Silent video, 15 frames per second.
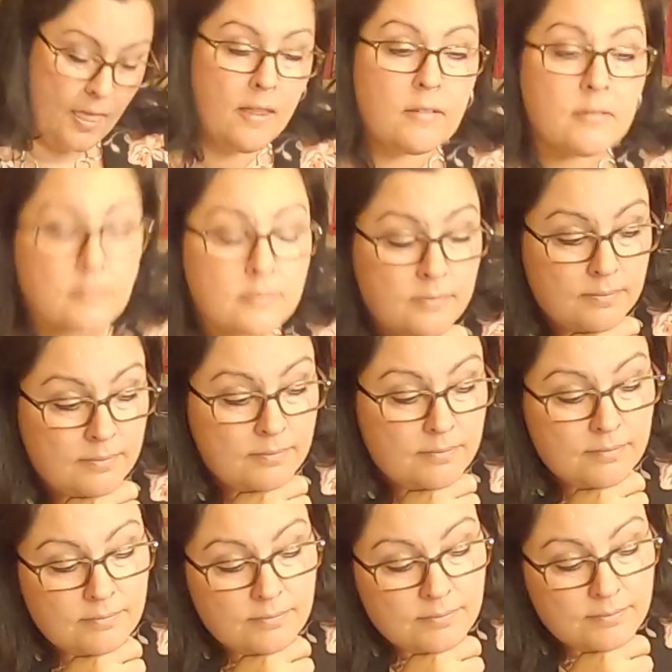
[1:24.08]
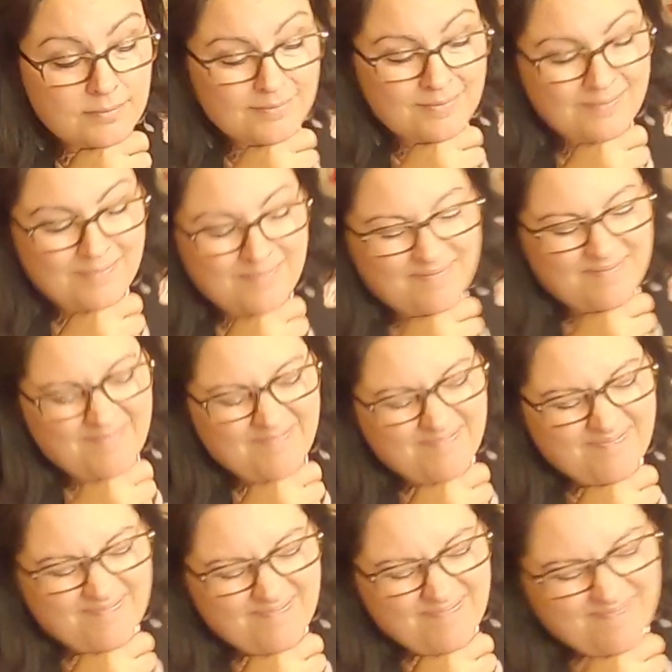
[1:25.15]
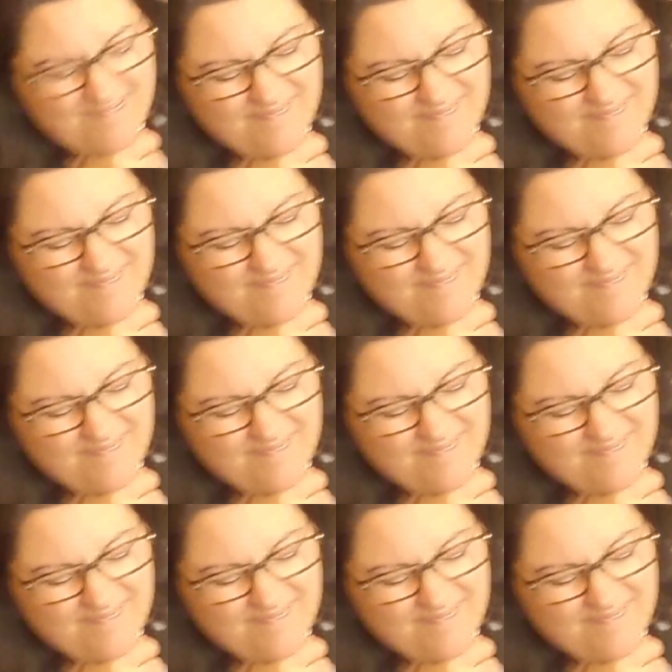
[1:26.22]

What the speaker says: (silence)